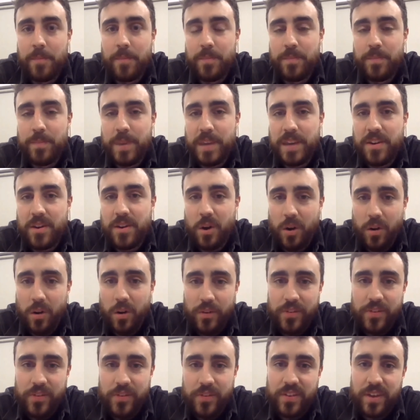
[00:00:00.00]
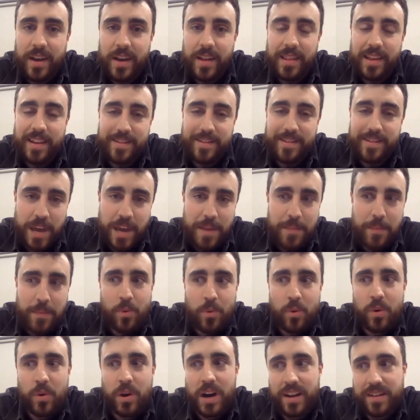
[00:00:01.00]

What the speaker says: because less people